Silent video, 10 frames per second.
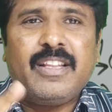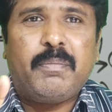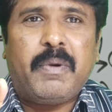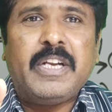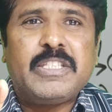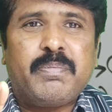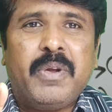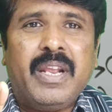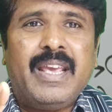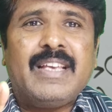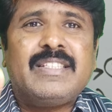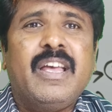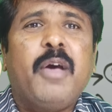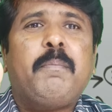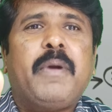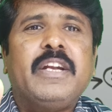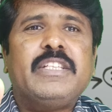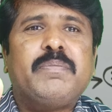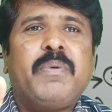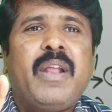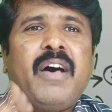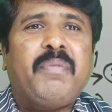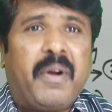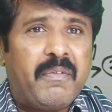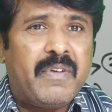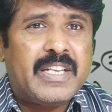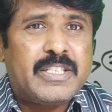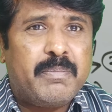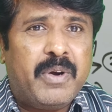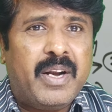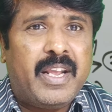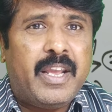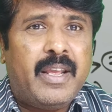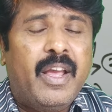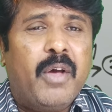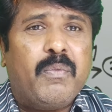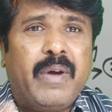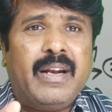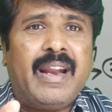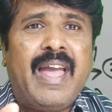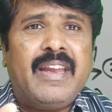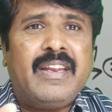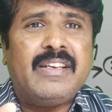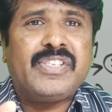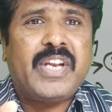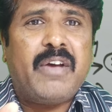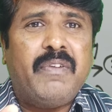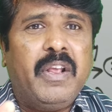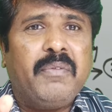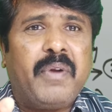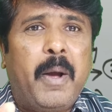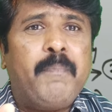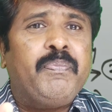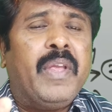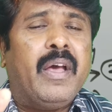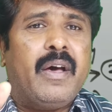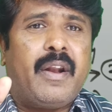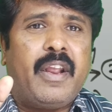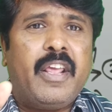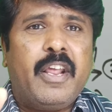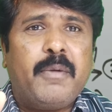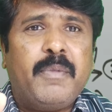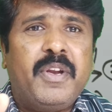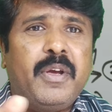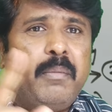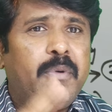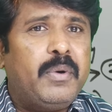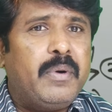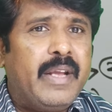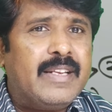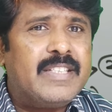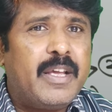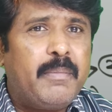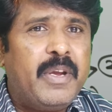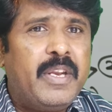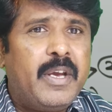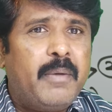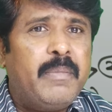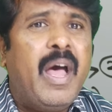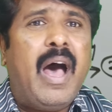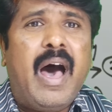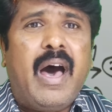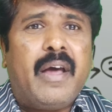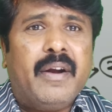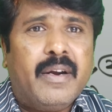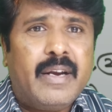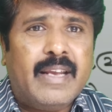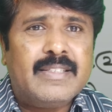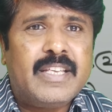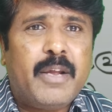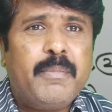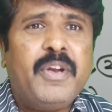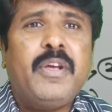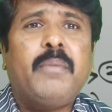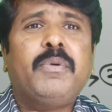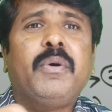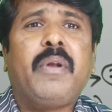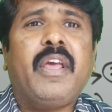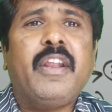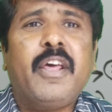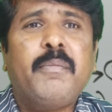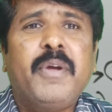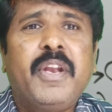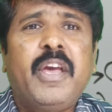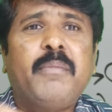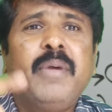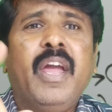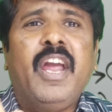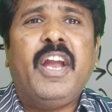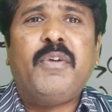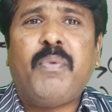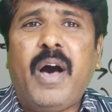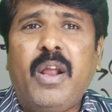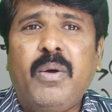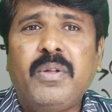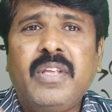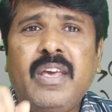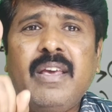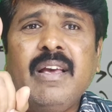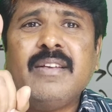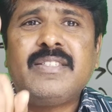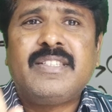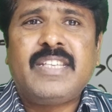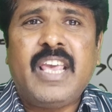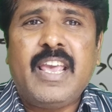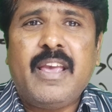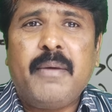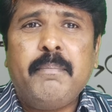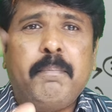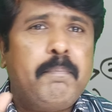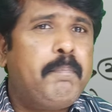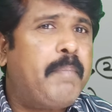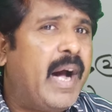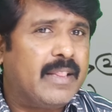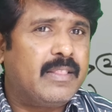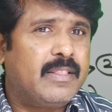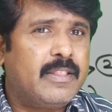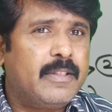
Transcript: The principle is principle of reversibility. When light is traveling from a rarer medium to denser medium or denser medium to rarer medium, it follow the same path.